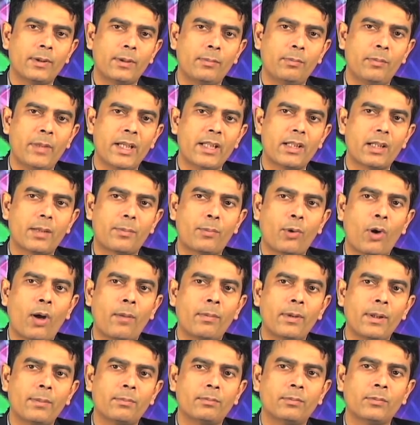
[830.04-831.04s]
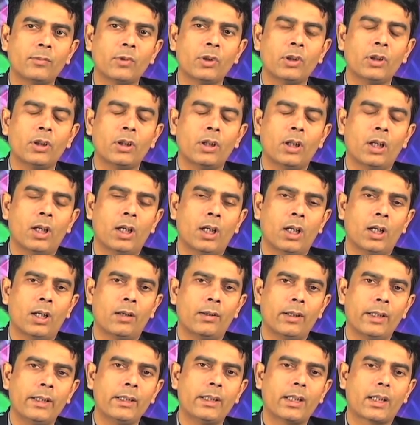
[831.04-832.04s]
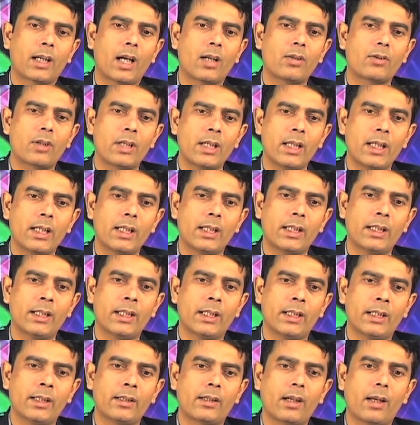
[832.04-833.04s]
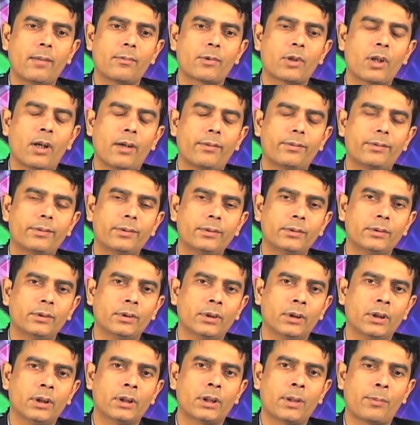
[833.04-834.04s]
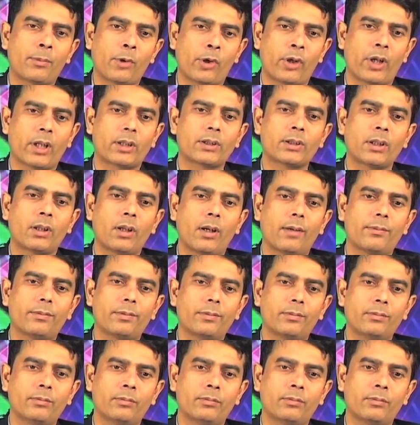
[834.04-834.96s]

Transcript: major problem in the country in terms of the protection of